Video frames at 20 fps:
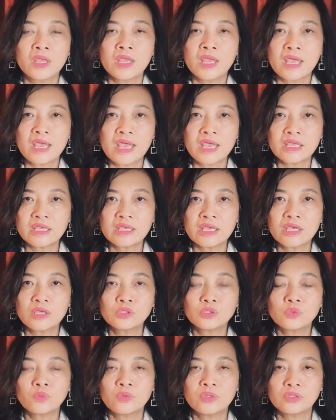
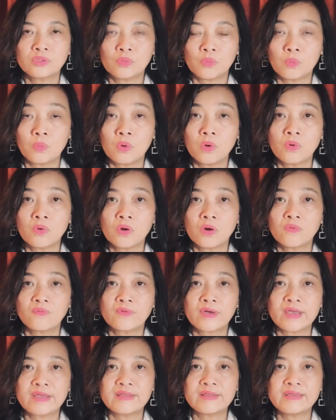engage with the world of
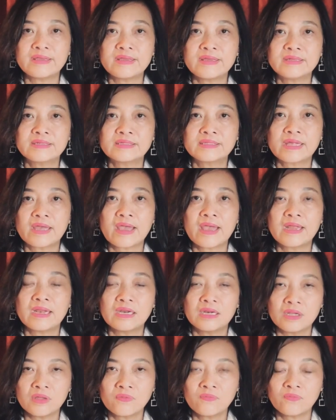ideas
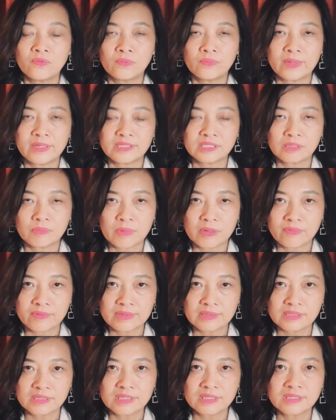and learn from
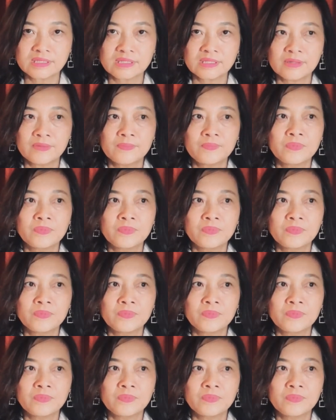experiences,